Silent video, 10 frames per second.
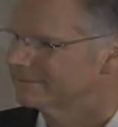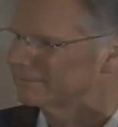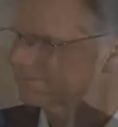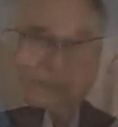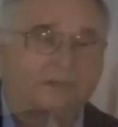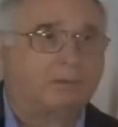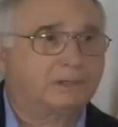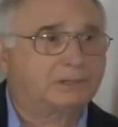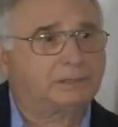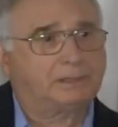Wow, that's a
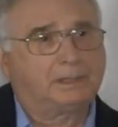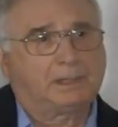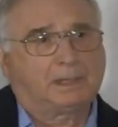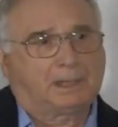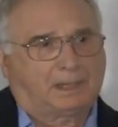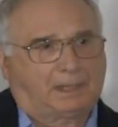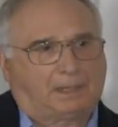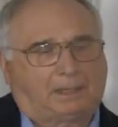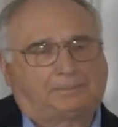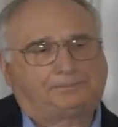great question.
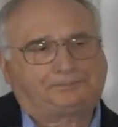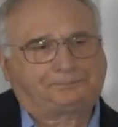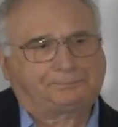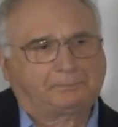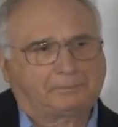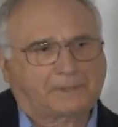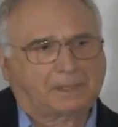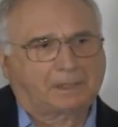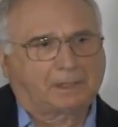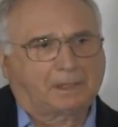
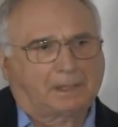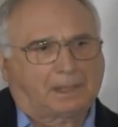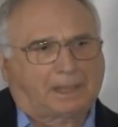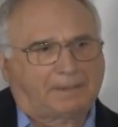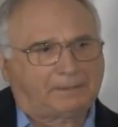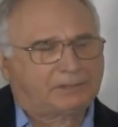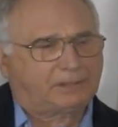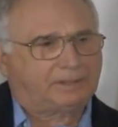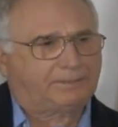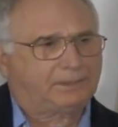
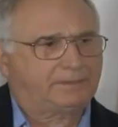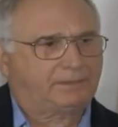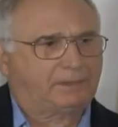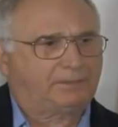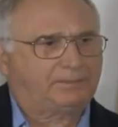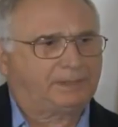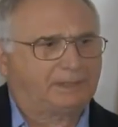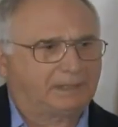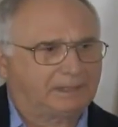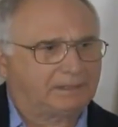I would say, first of
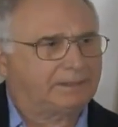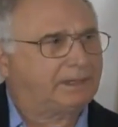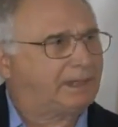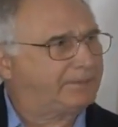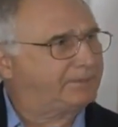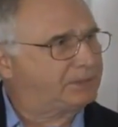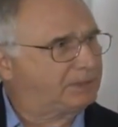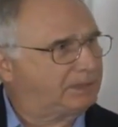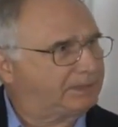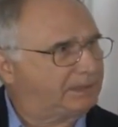all, be a leader,
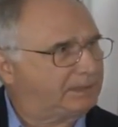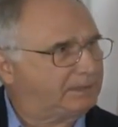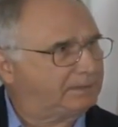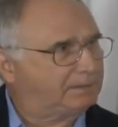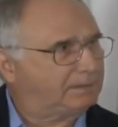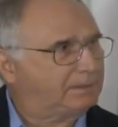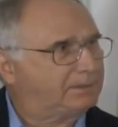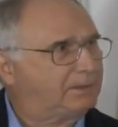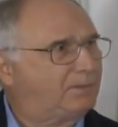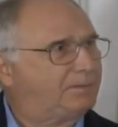not a facilitator.
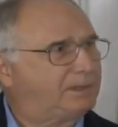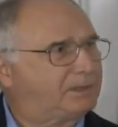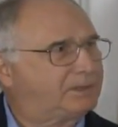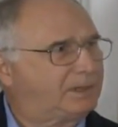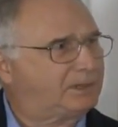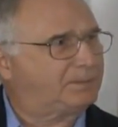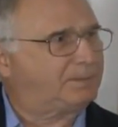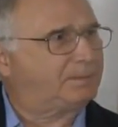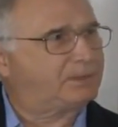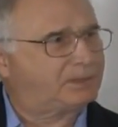Don't be a
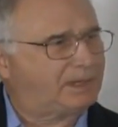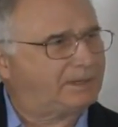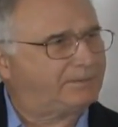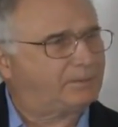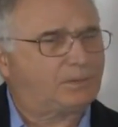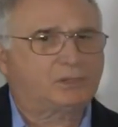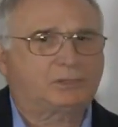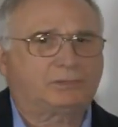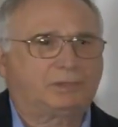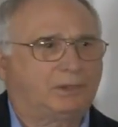salesman, but stand
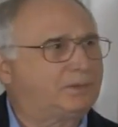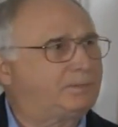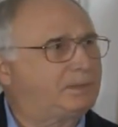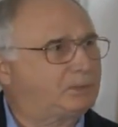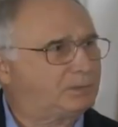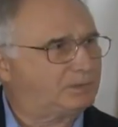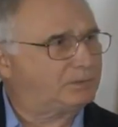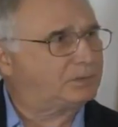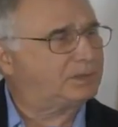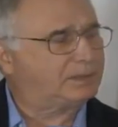for what you know to
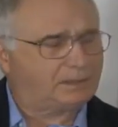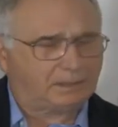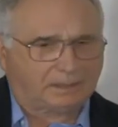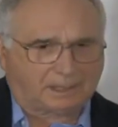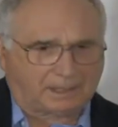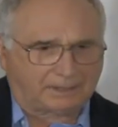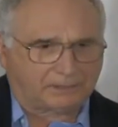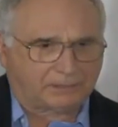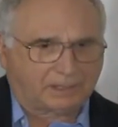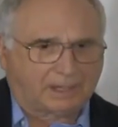be true. Stick to your
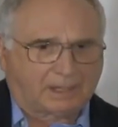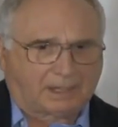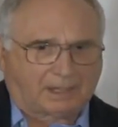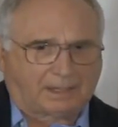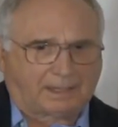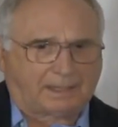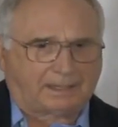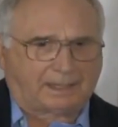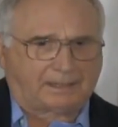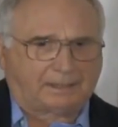guns
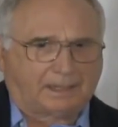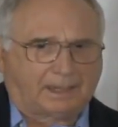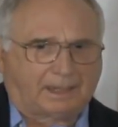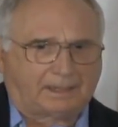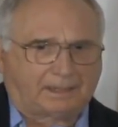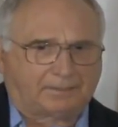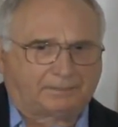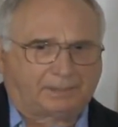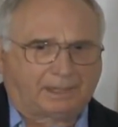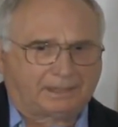
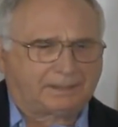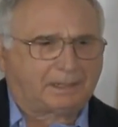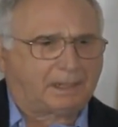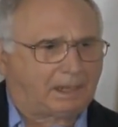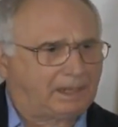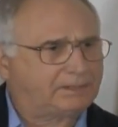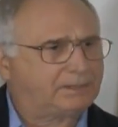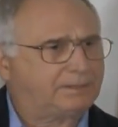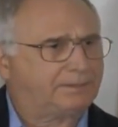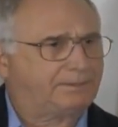and play the
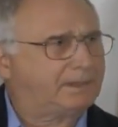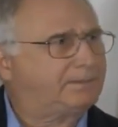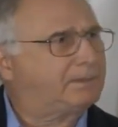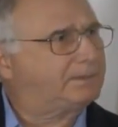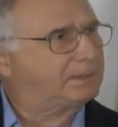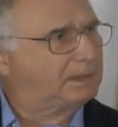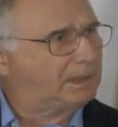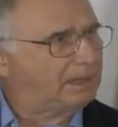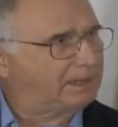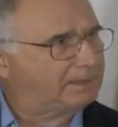odds in the
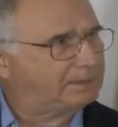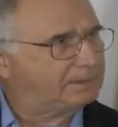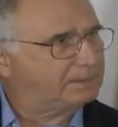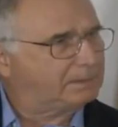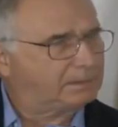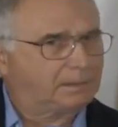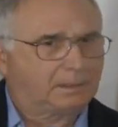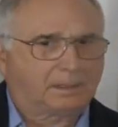favor of the client.